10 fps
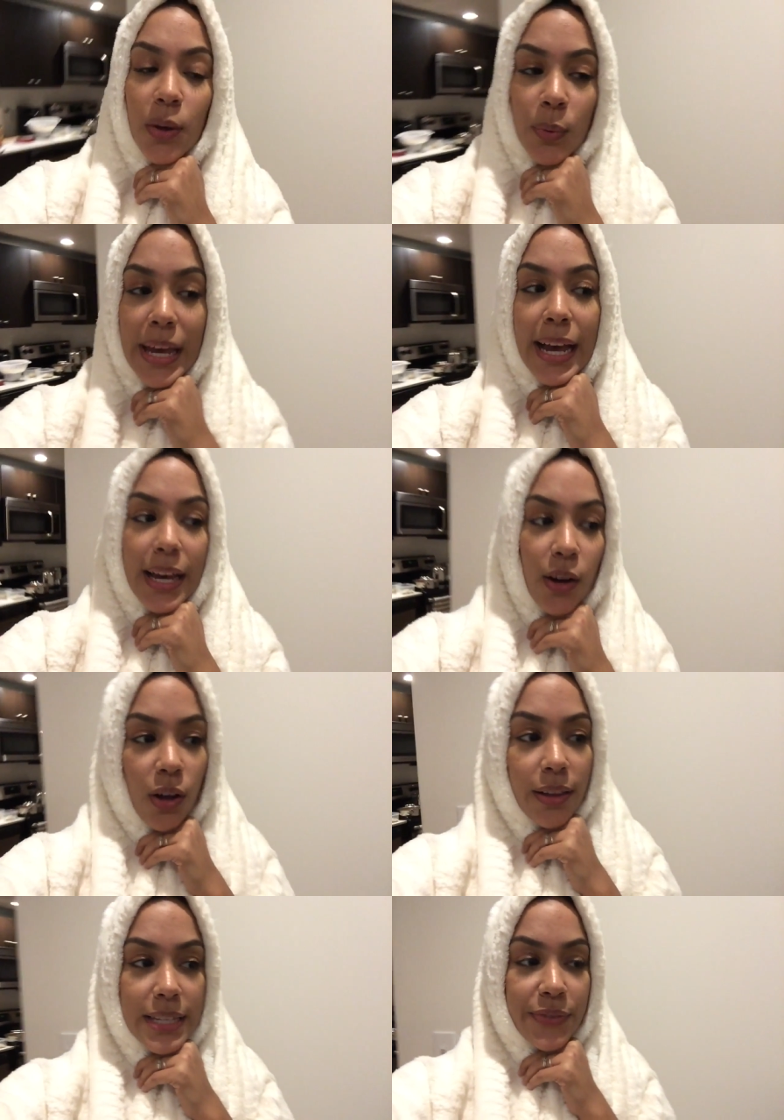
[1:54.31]
and we had
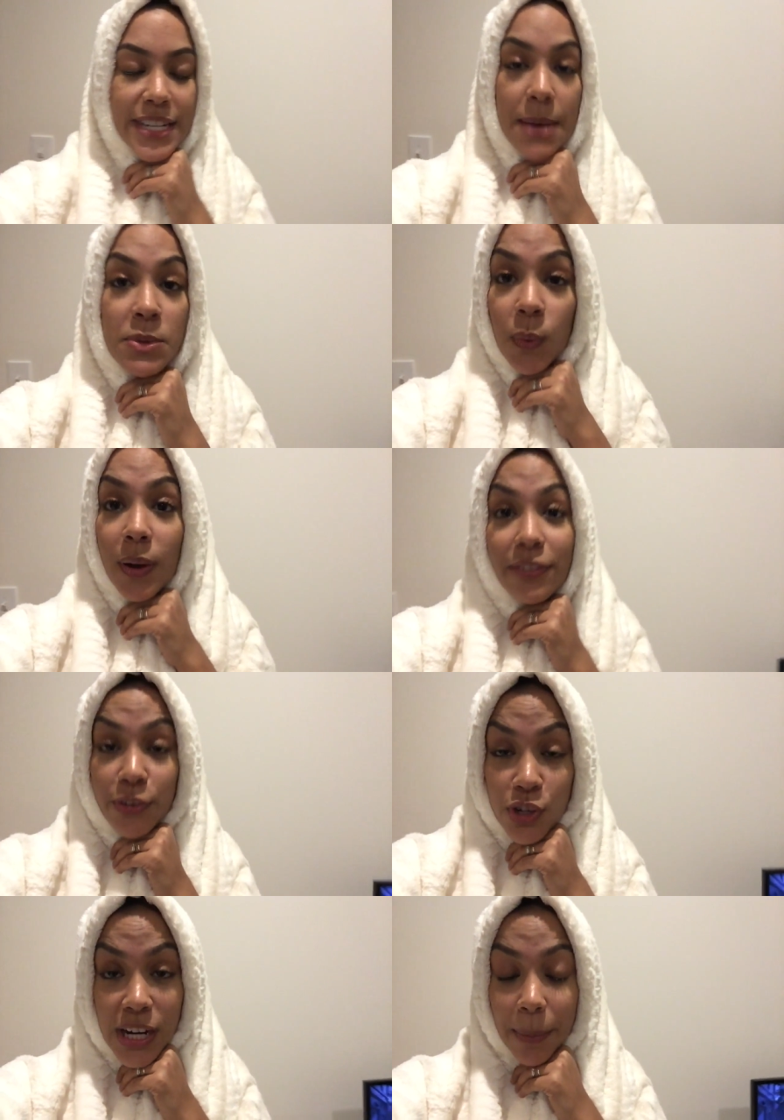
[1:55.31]
all this free time, so we went
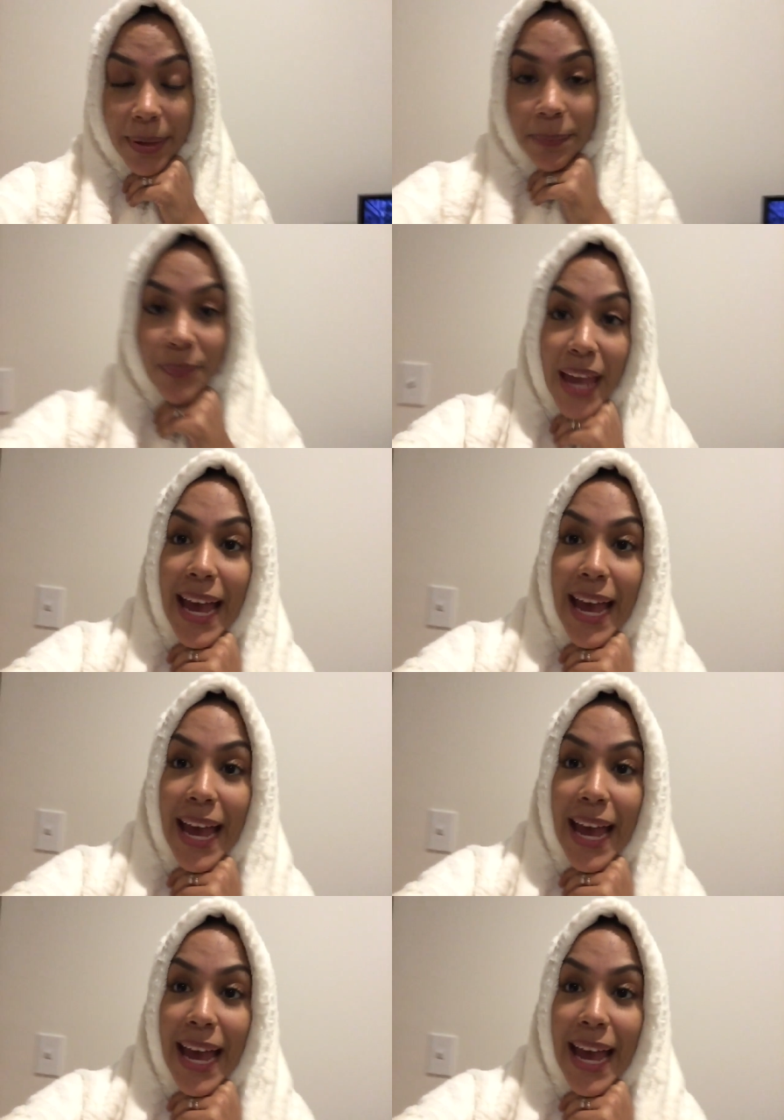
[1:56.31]
food shopping,